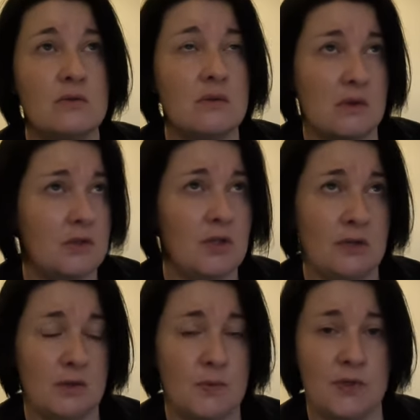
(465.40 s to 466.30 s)
well, 2
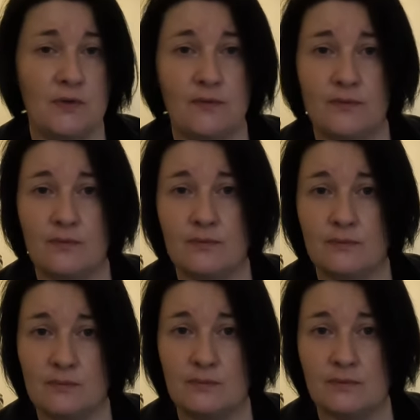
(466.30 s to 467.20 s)
cups of
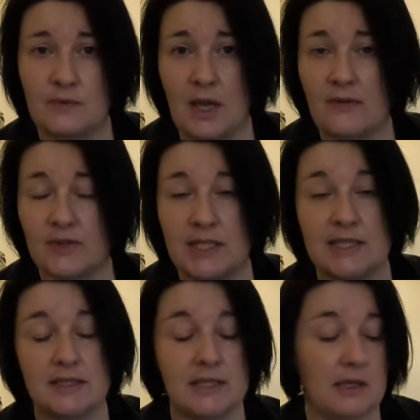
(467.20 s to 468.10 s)

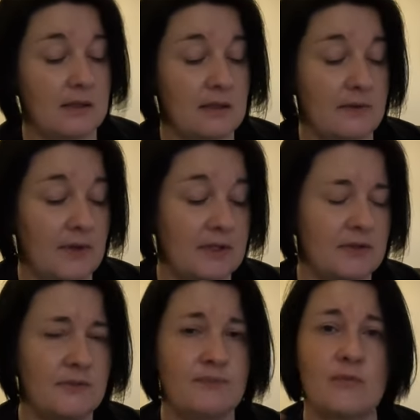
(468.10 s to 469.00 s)
caffeinated tea, and then I've had
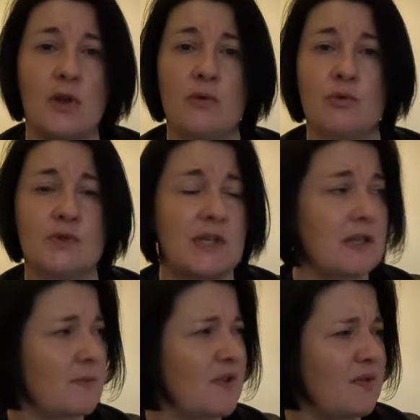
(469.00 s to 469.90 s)
a herbal tea
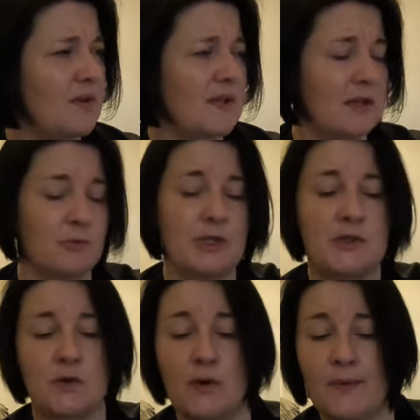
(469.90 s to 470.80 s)
because my throat's a little bit
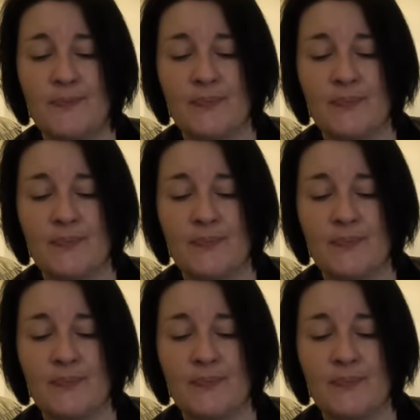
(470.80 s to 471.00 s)
sore.